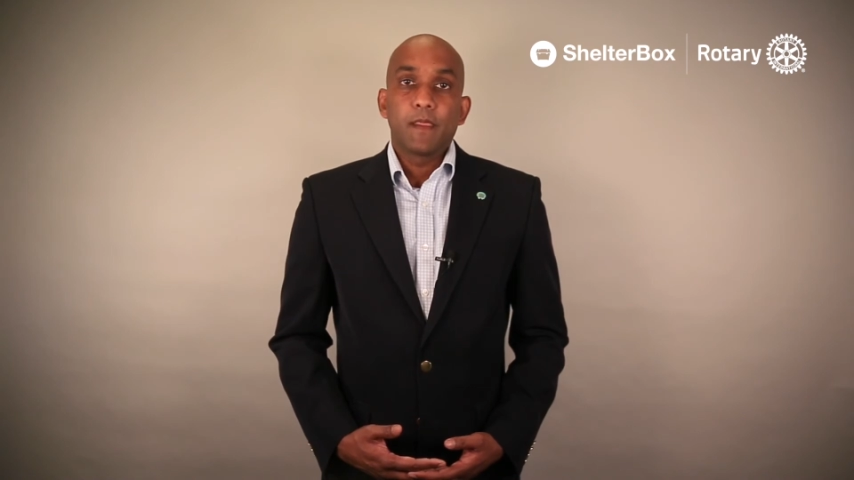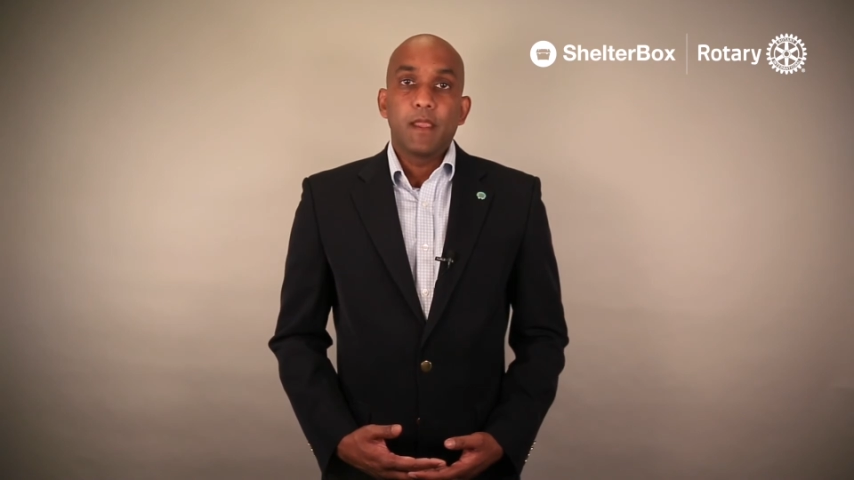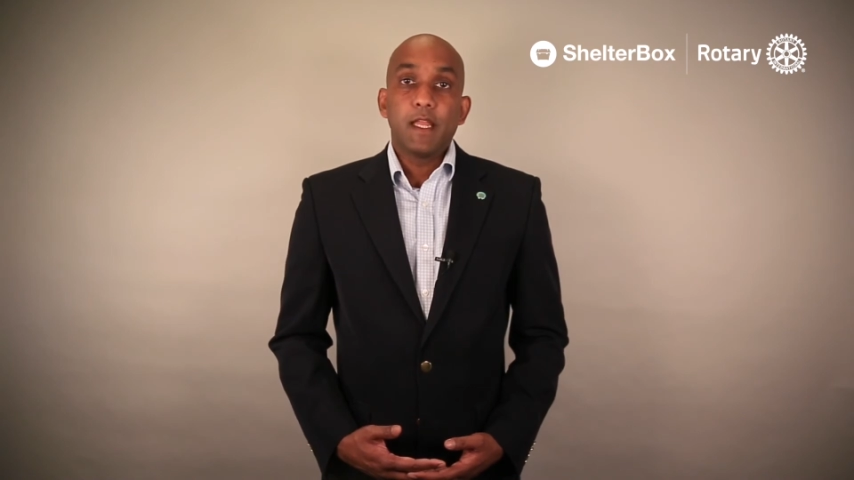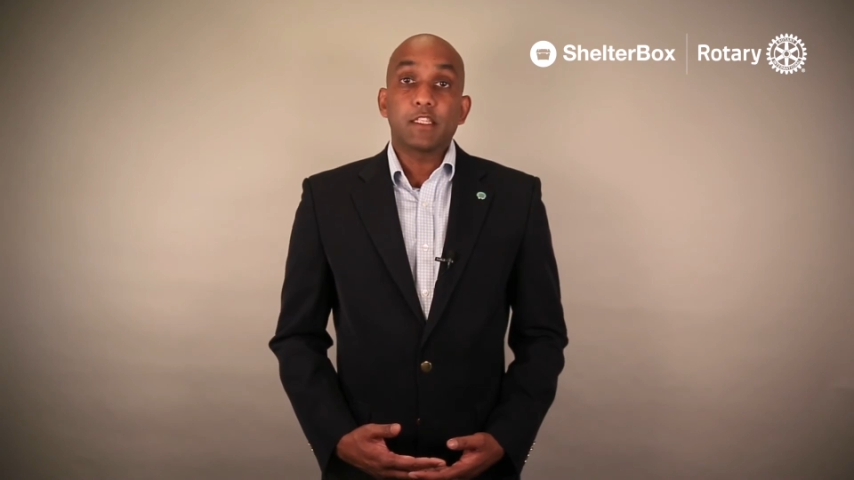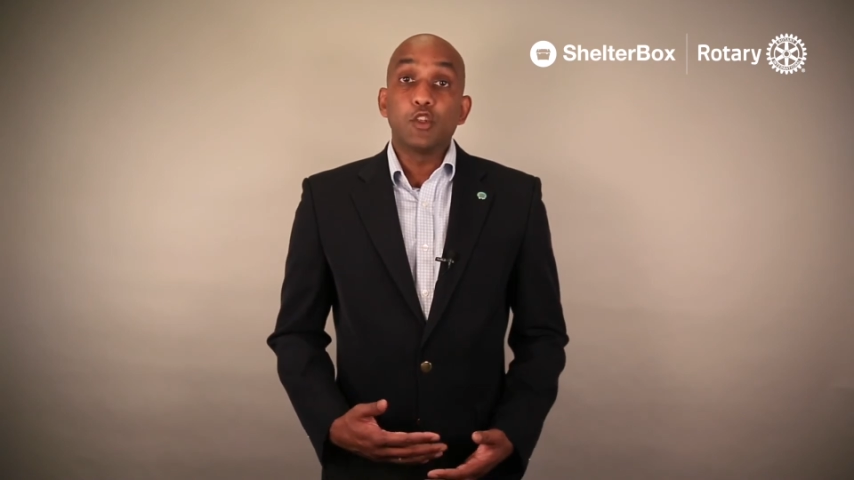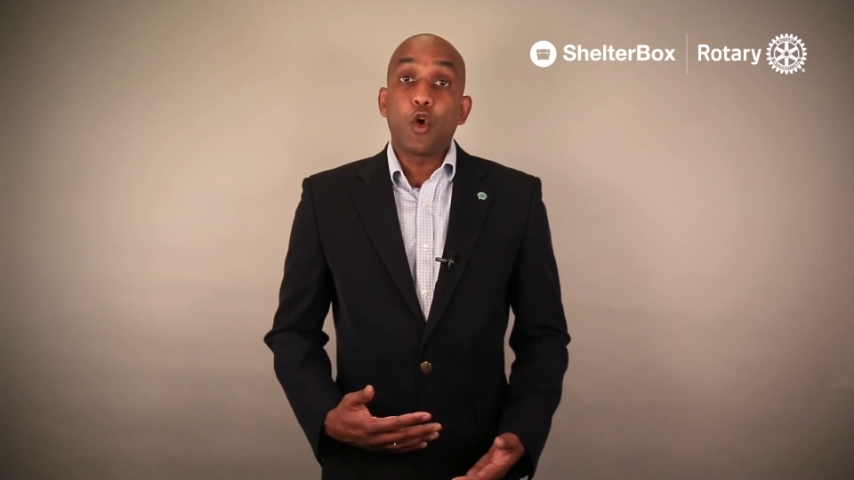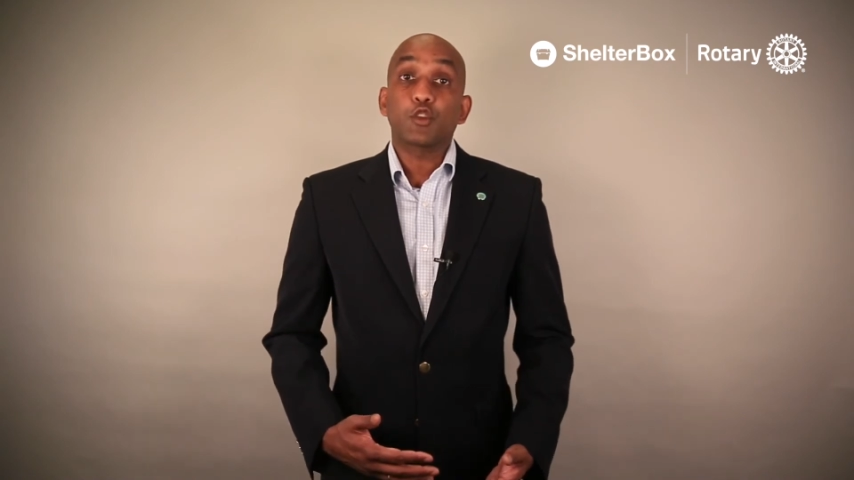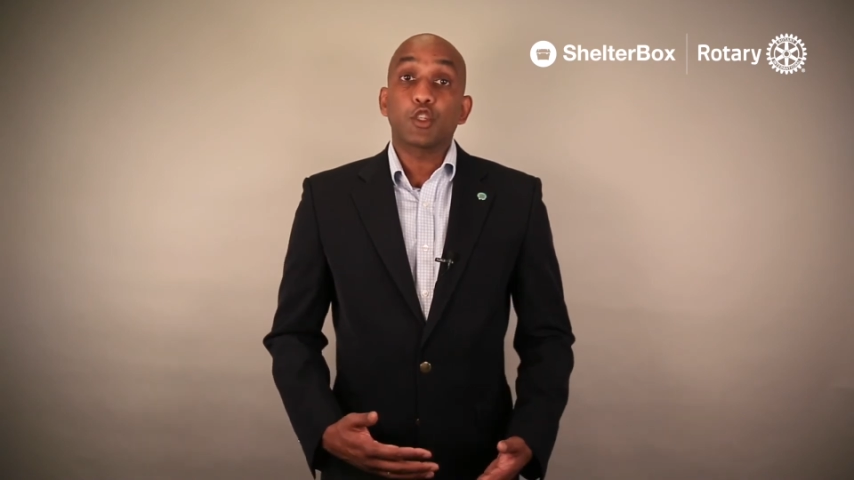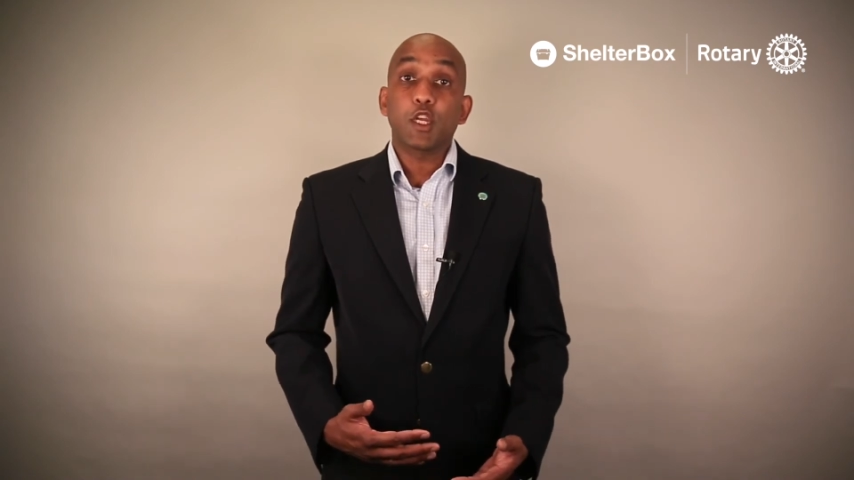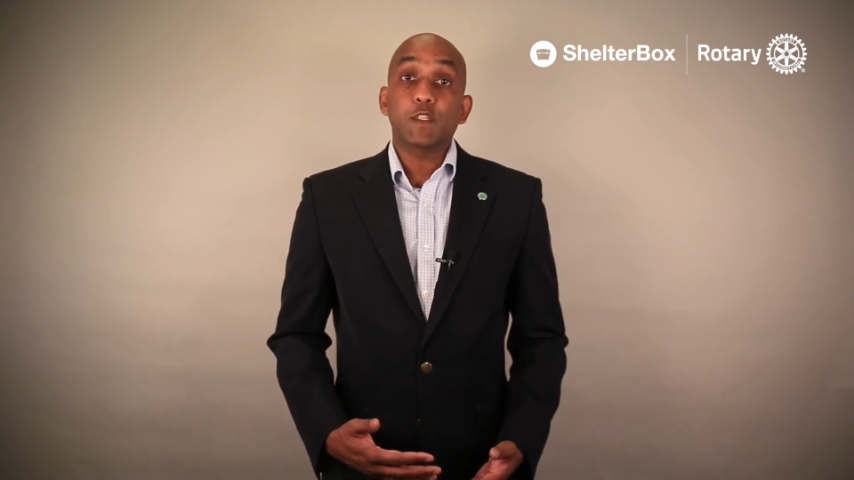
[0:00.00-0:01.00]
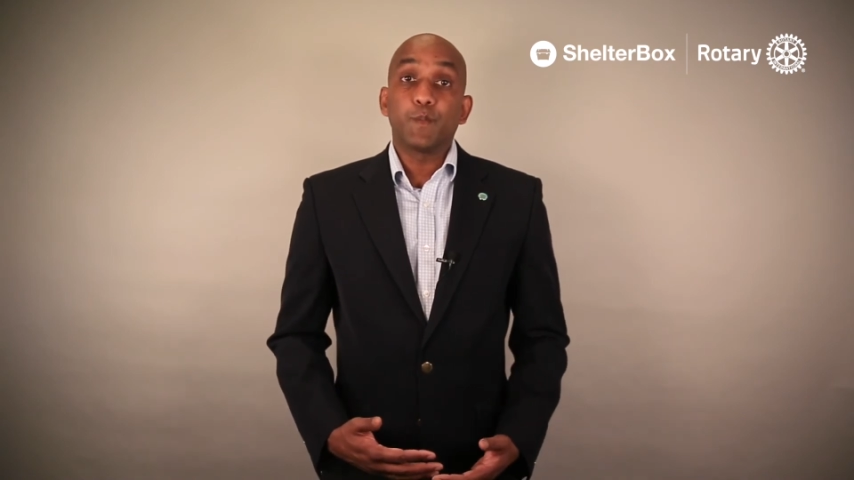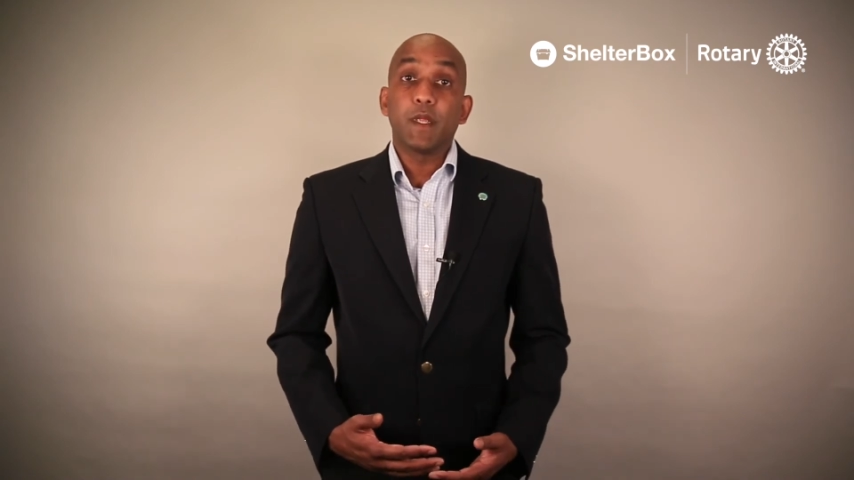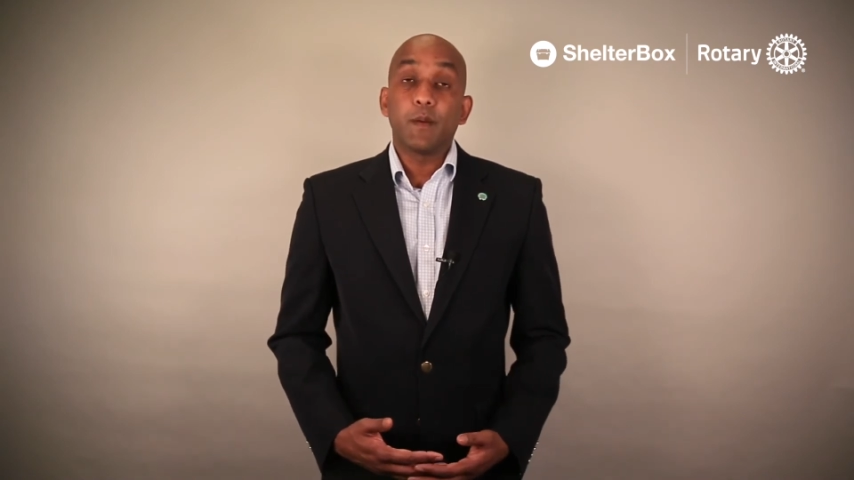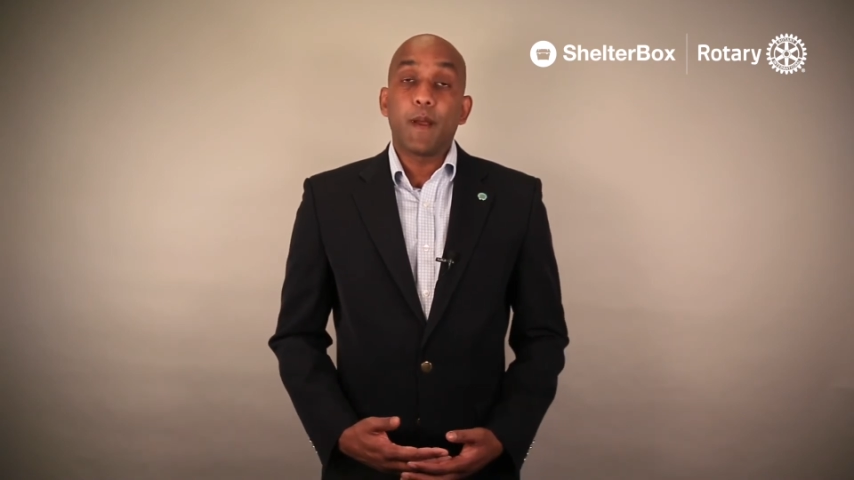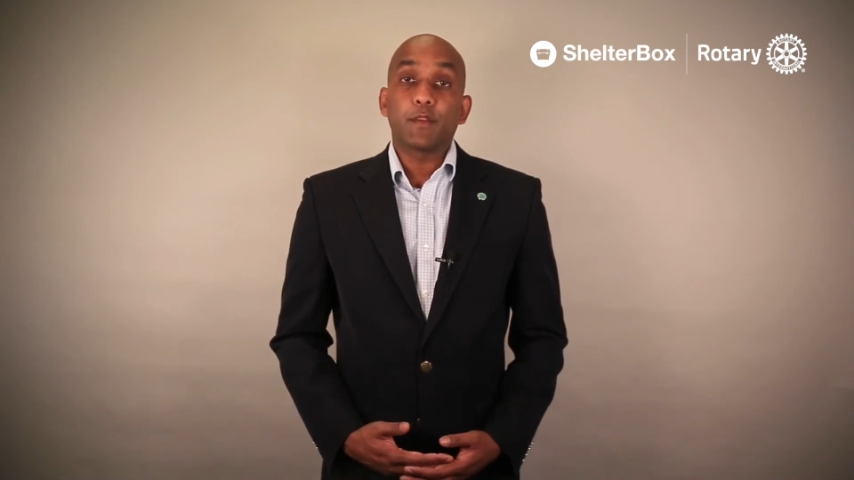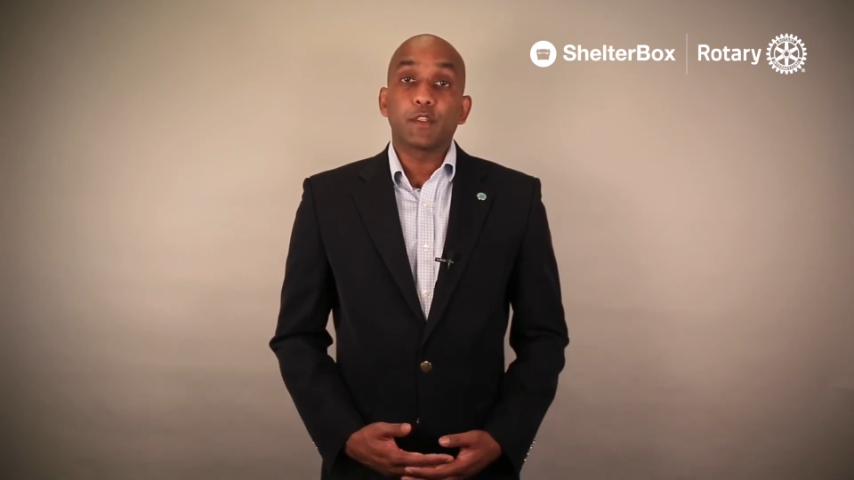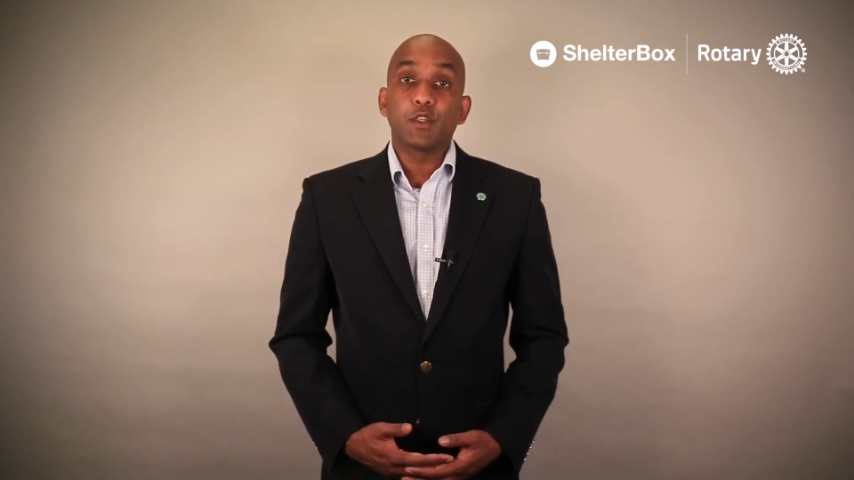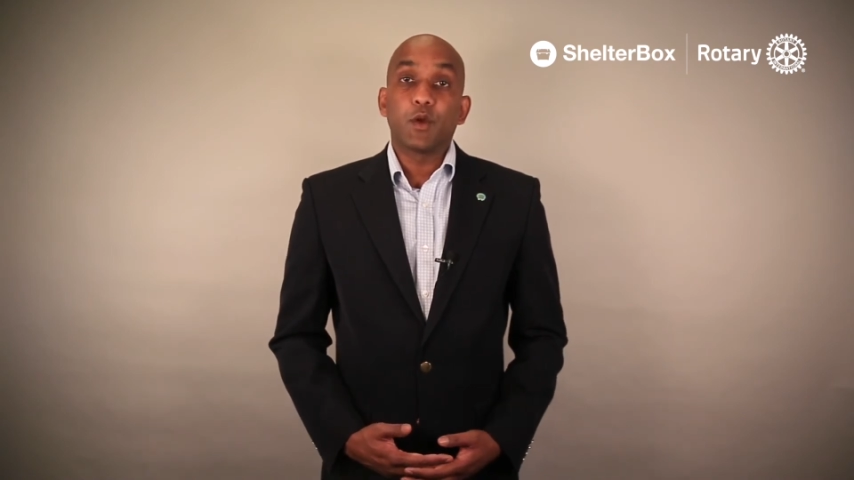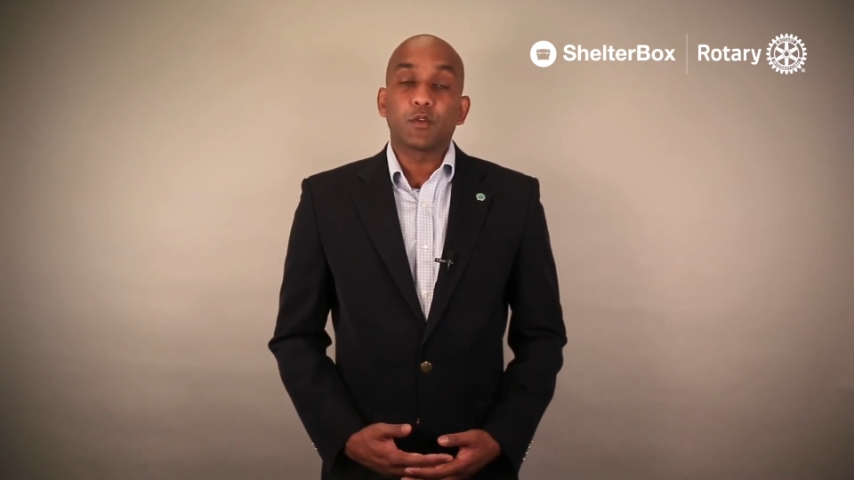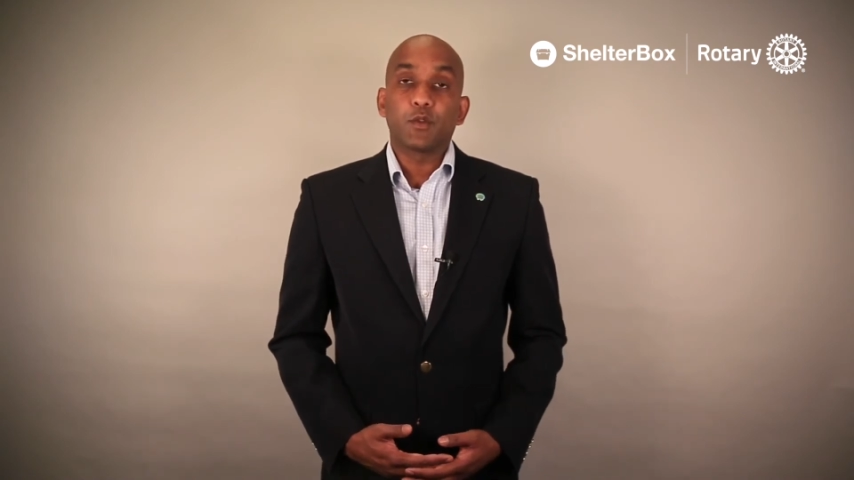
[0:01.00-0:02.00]
It's not just been about the
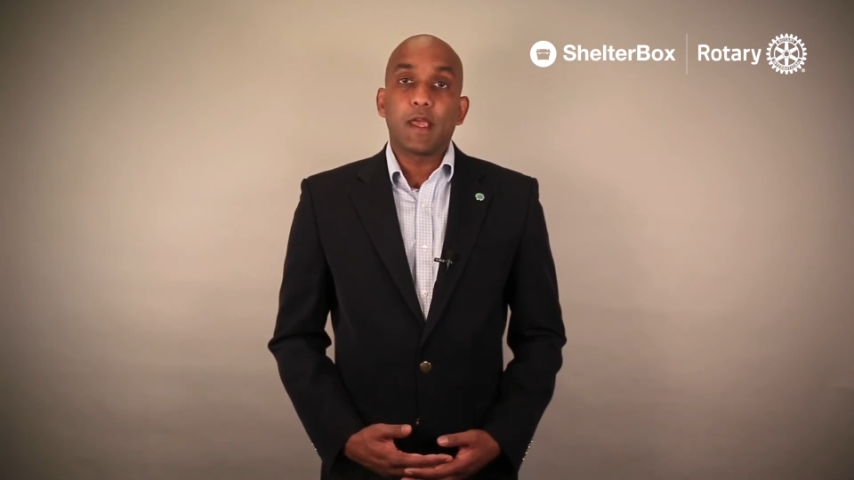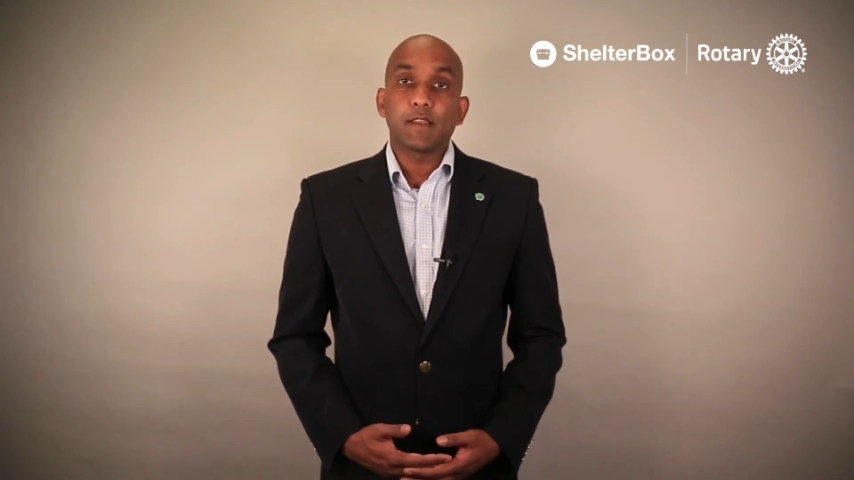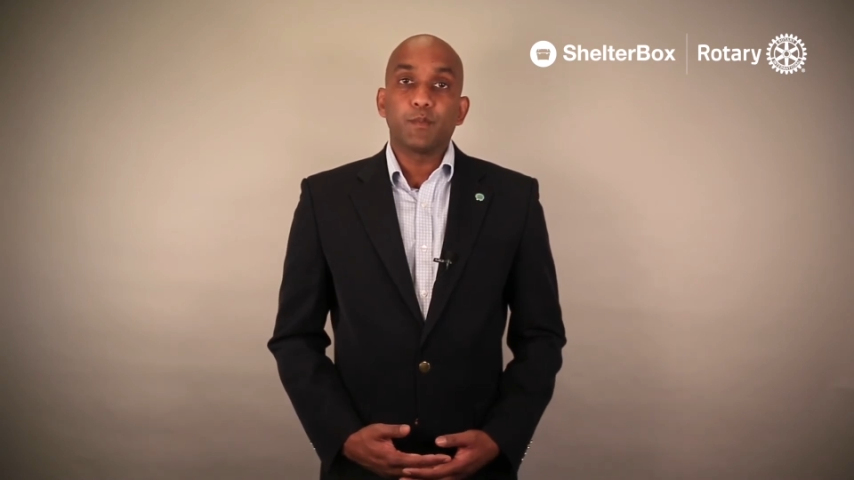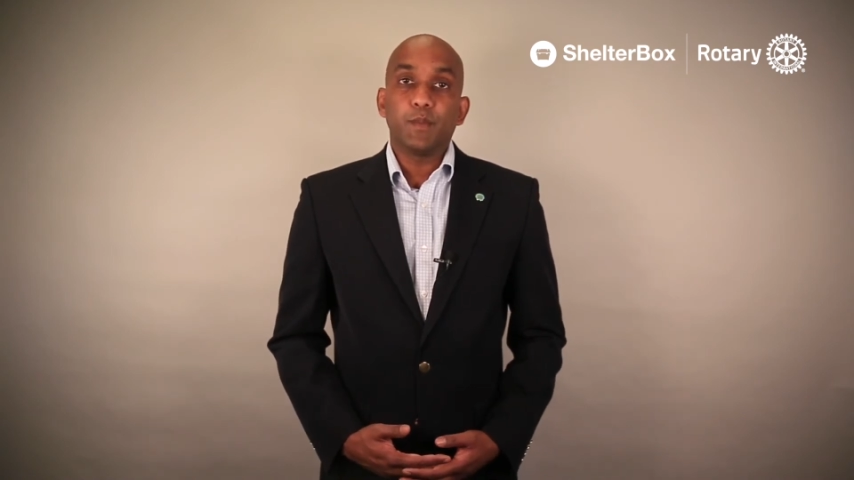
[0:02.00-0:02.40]
200,000